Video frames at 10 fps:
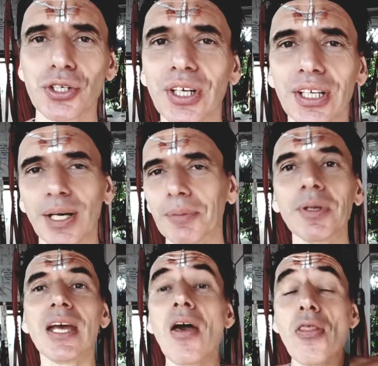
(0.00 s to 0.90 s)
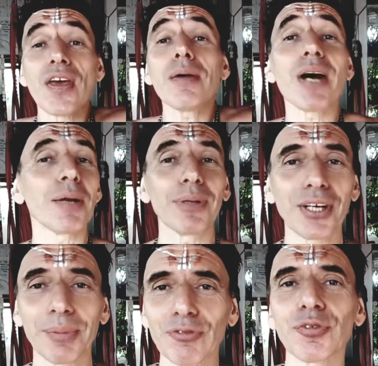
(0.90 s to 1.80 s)
It might, they might be
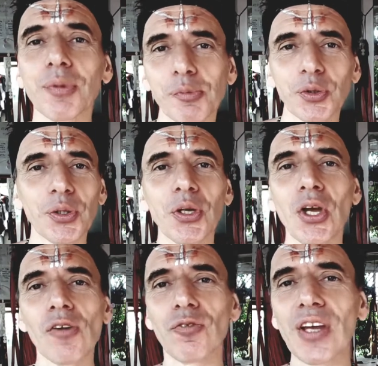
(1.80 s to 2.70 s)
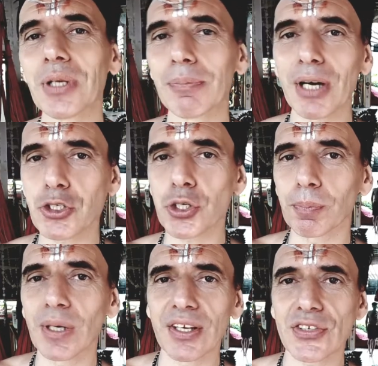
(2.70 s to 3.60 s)
coming from a very mature
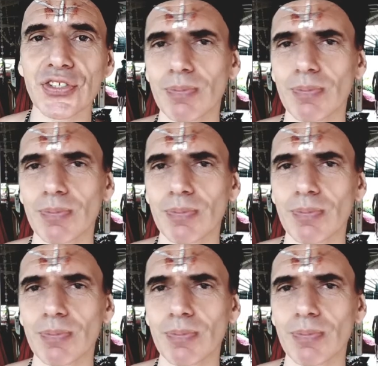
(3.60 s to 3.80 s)
place.